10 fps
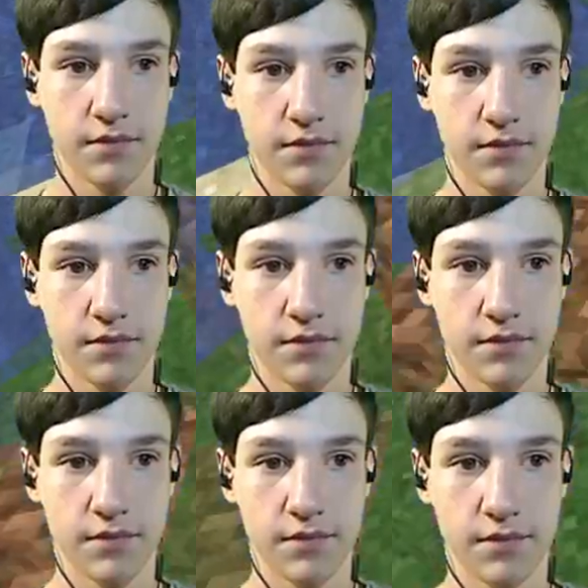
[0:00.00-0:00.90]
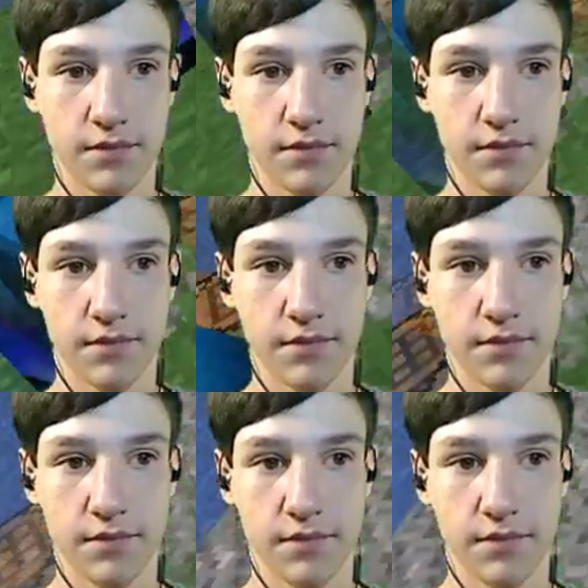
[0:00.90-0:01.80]

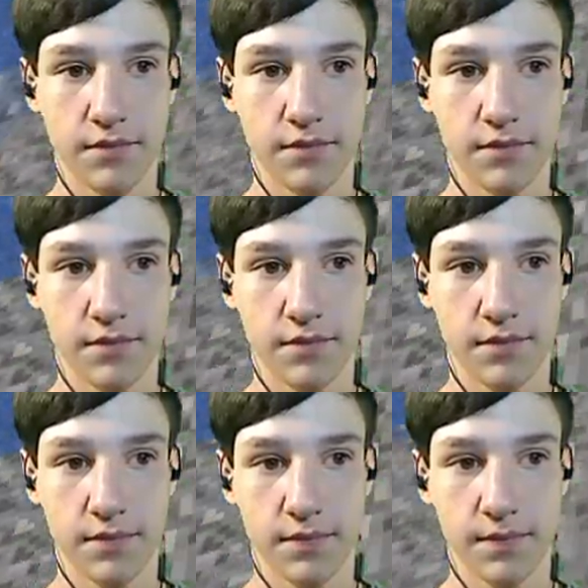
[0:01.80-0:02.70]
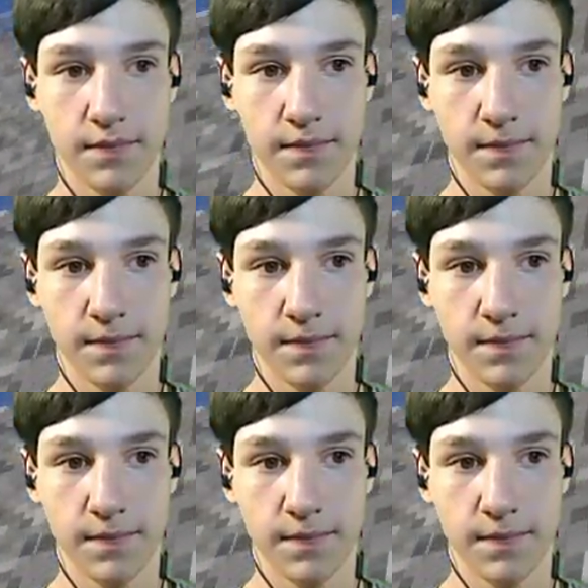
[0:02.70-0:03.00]
(silence)